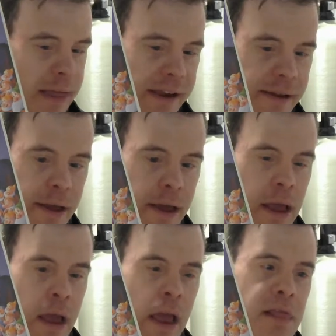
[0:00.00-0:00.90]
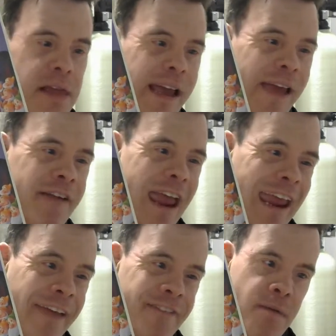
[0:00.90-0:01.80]
Like
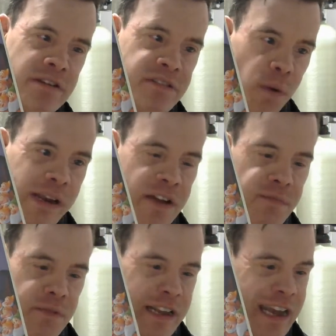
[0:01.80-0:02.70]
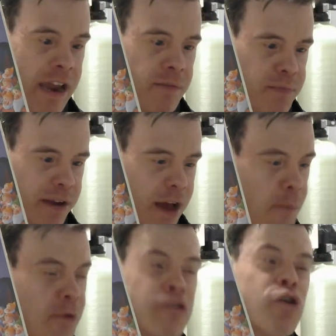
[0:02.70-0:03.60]
if Emma Stone can
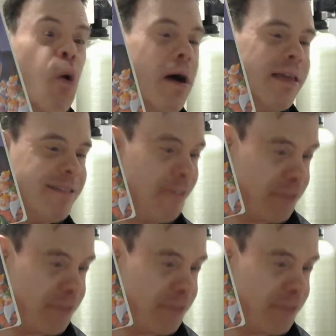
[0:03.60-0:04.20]
become Cruella